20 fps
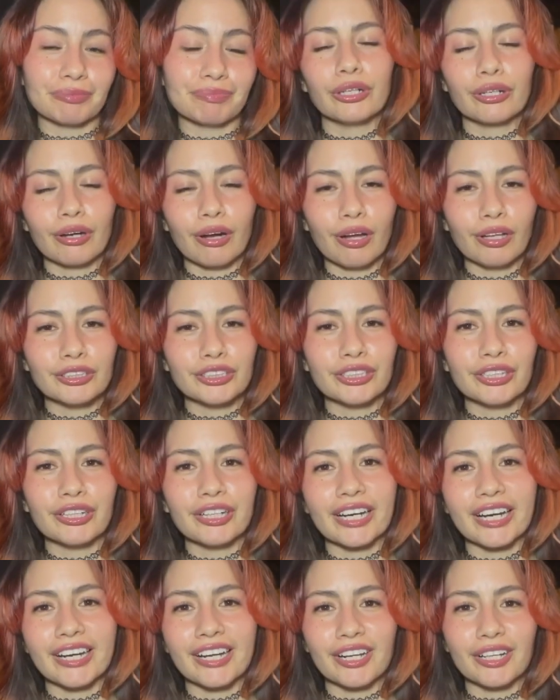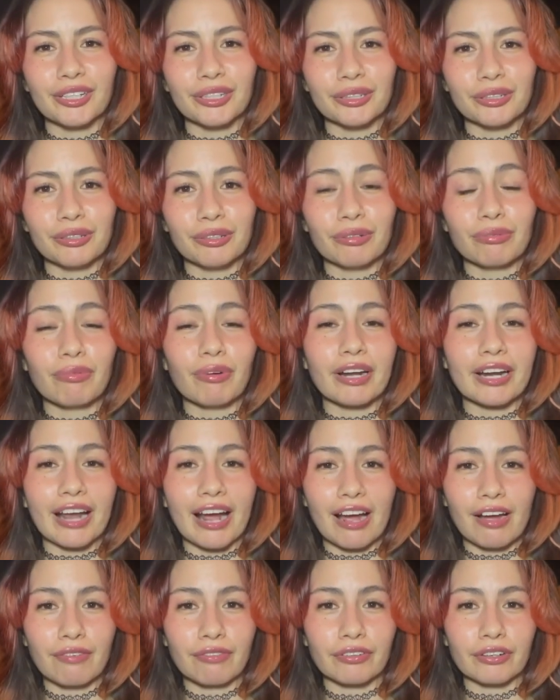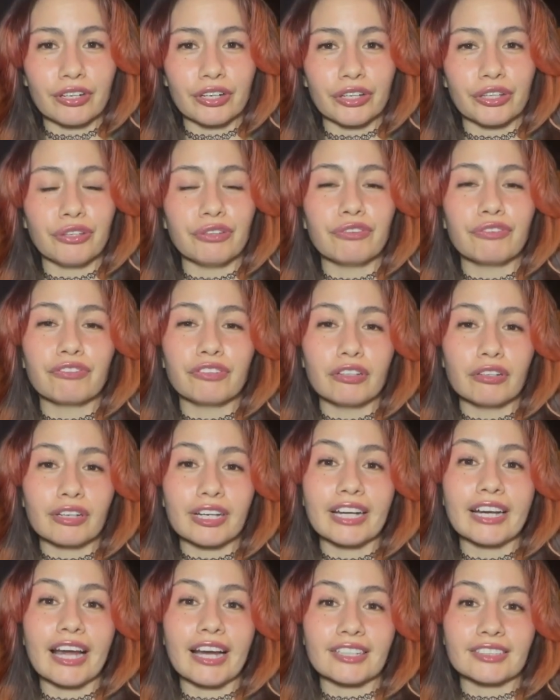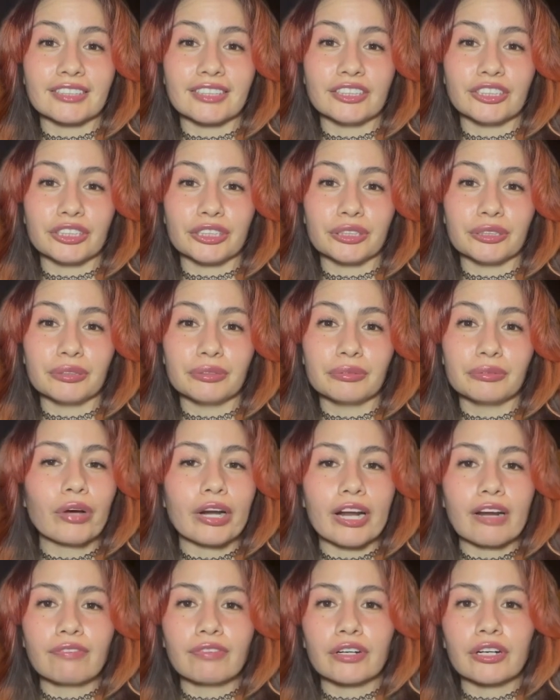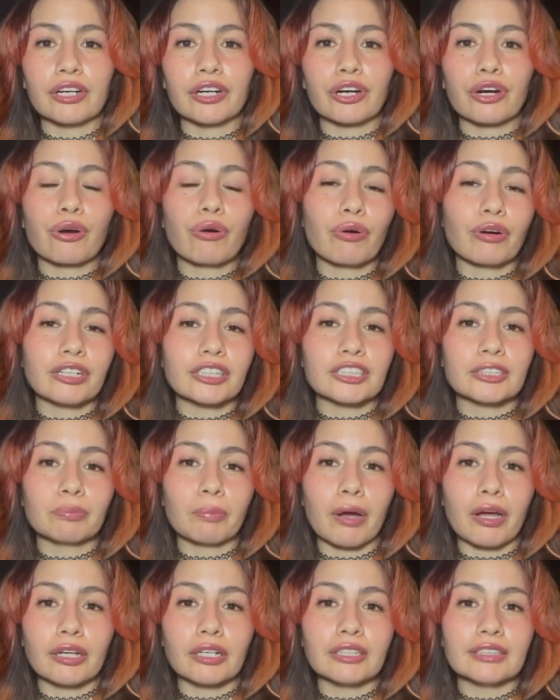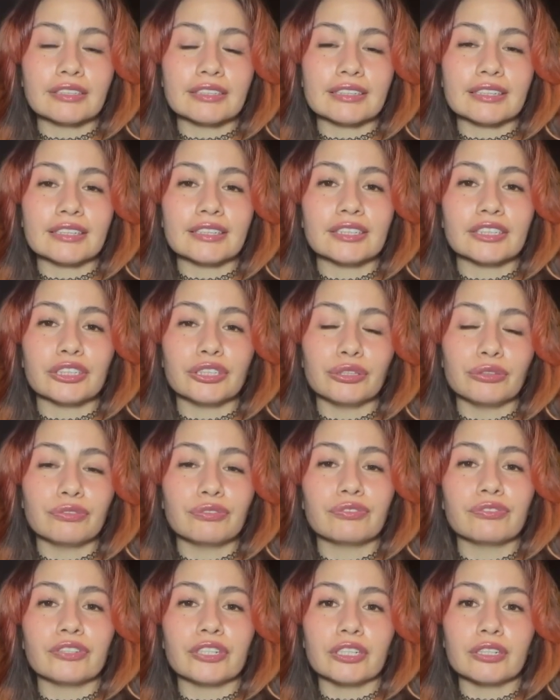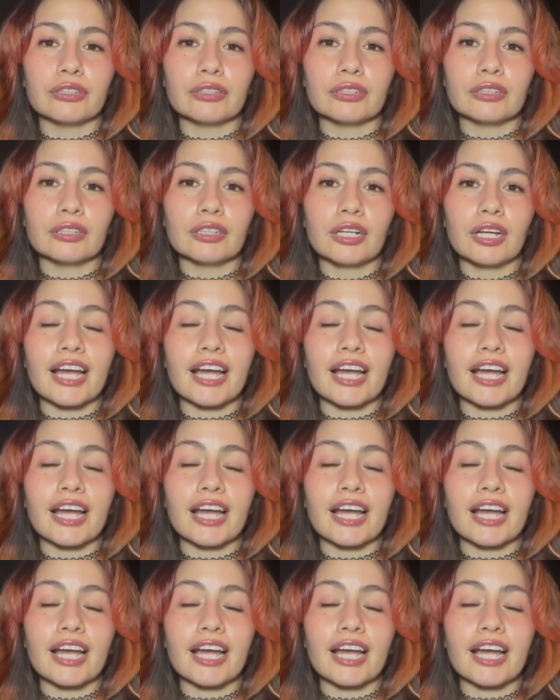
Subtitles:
Your altar can include whatever you feel connected to, whatever correspondences you feel